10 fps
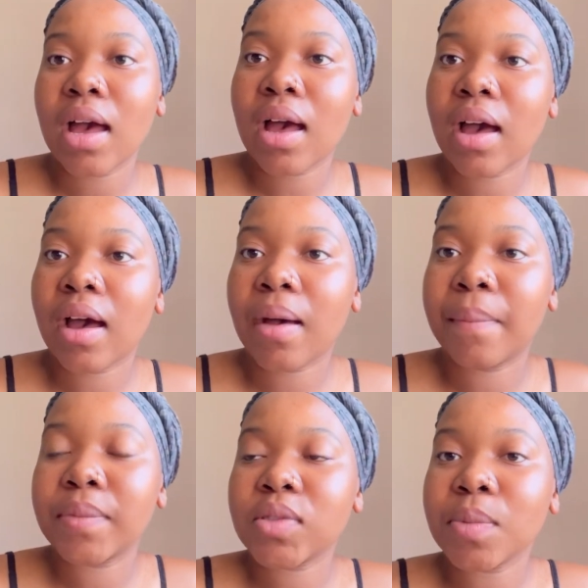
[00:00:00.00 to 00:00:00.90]

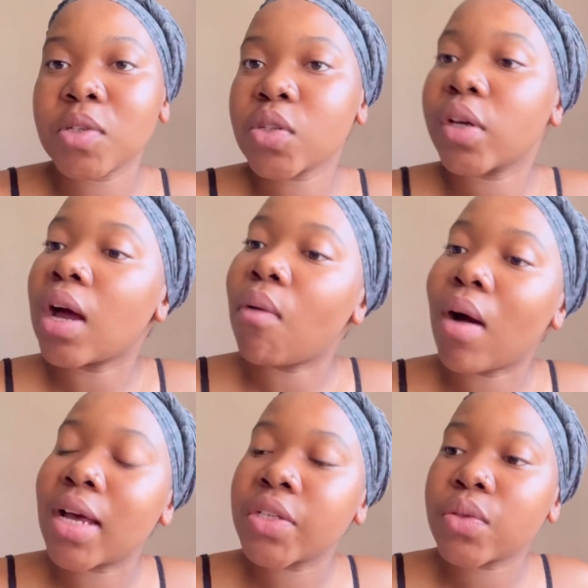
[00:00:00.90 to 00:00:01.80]
So I'm just gonna
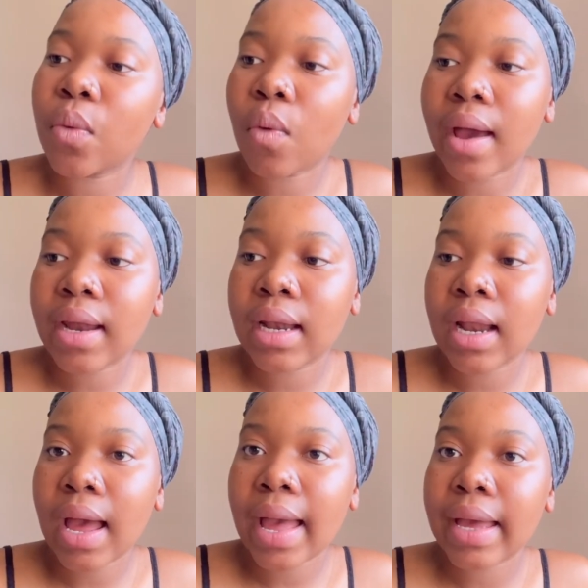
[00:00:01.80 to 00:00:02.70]
watch while
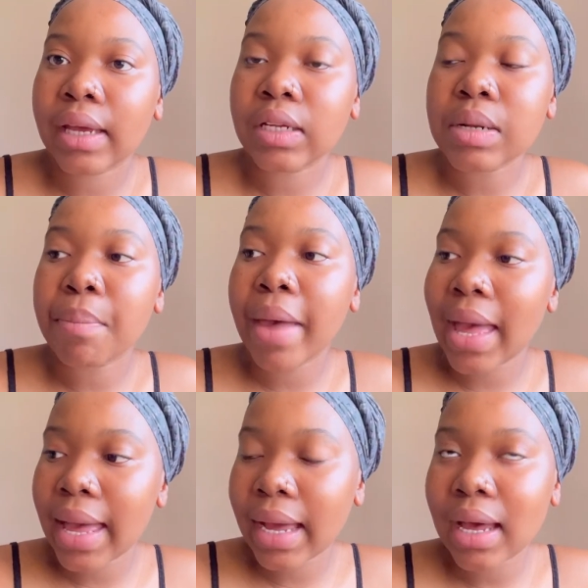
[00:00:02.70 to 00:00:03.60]
I
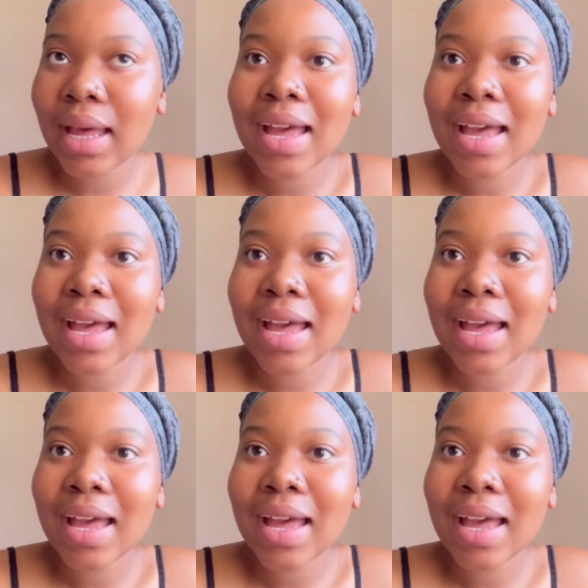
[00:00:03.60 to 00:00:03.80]
pack.